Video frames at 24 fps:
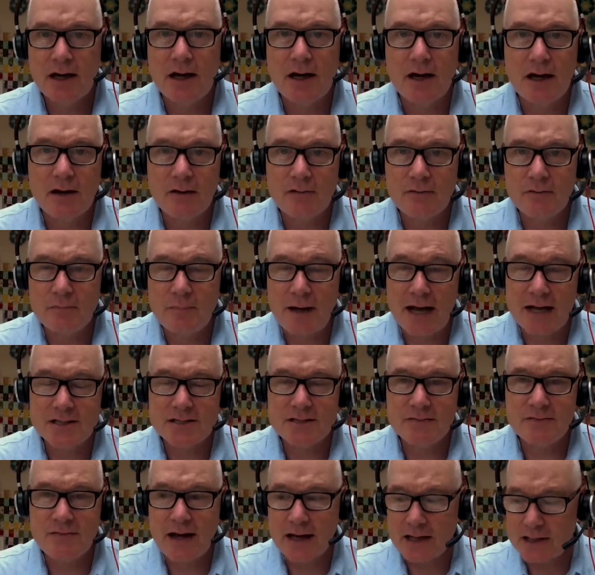Uh,
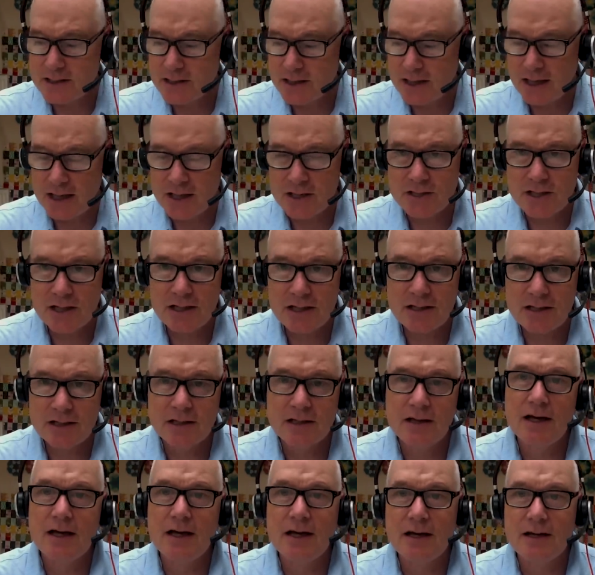passive vaccination.
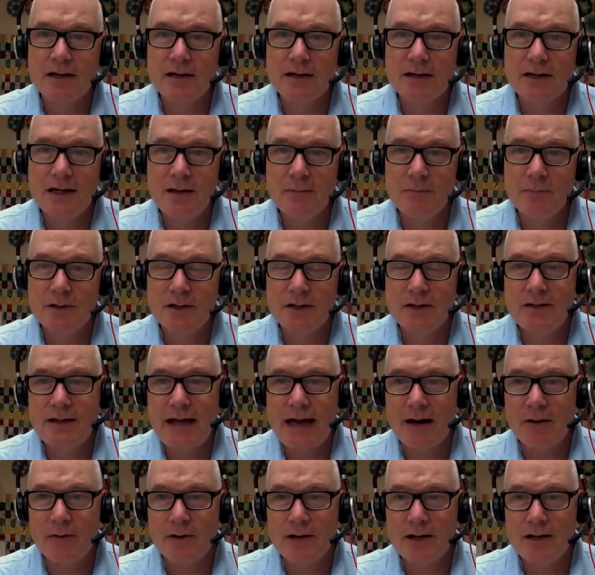I keep
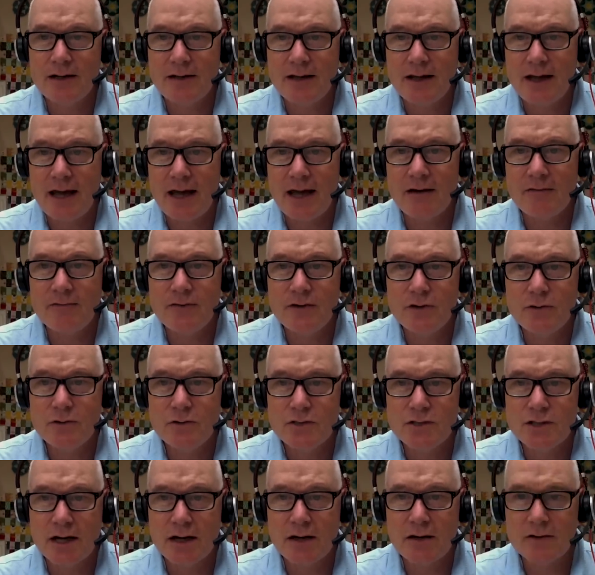touting the
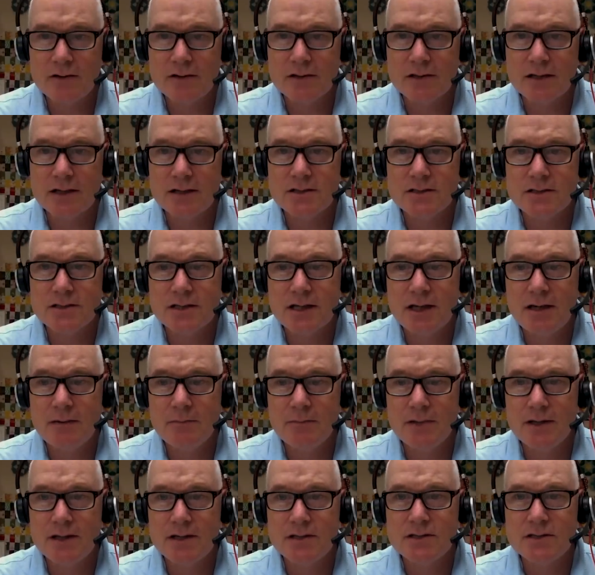Evusheld. Let's keep
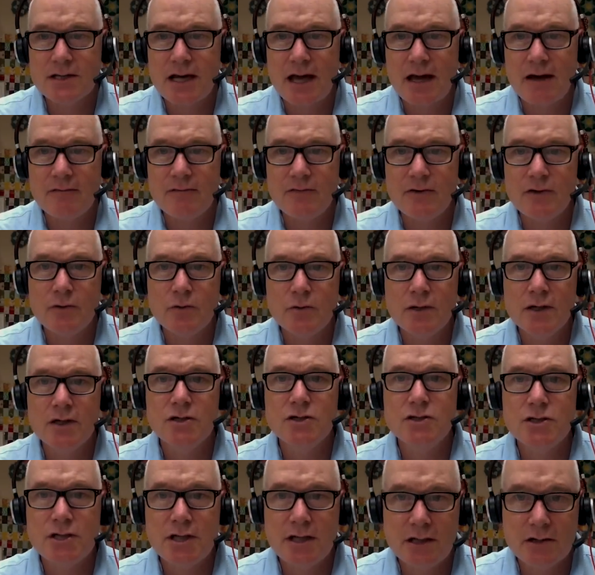this EVU
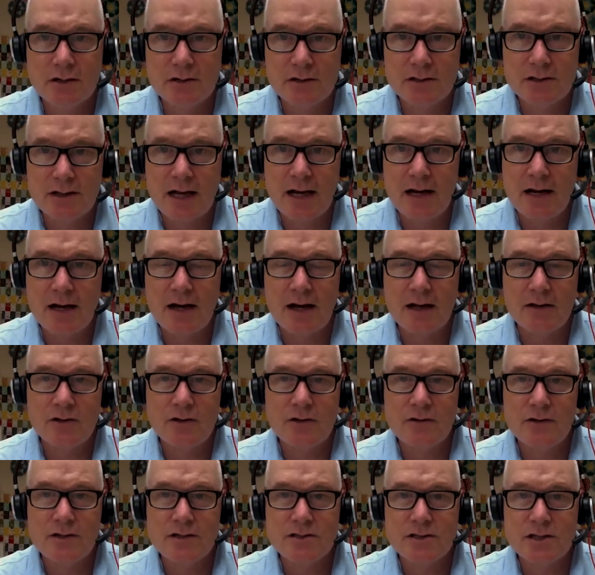shield and not
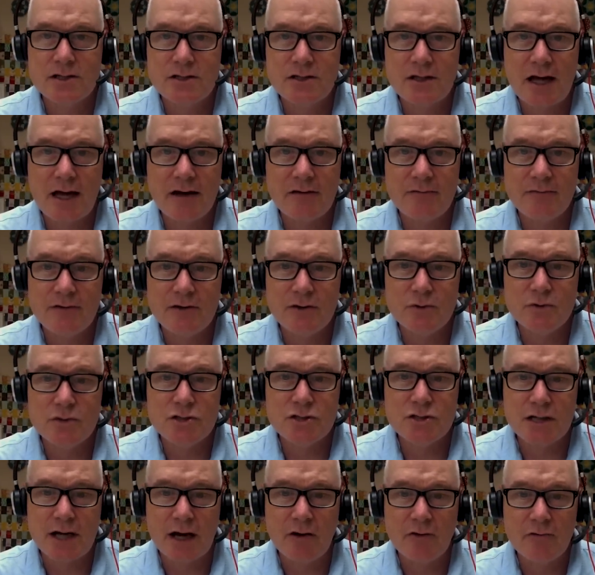turn this into EVU
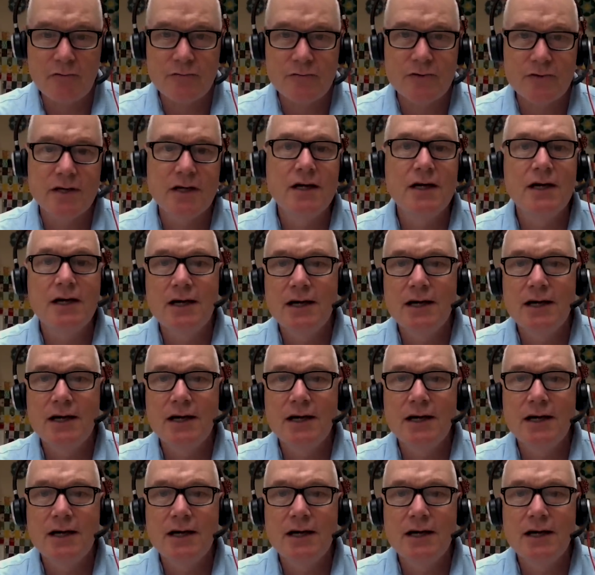shelf.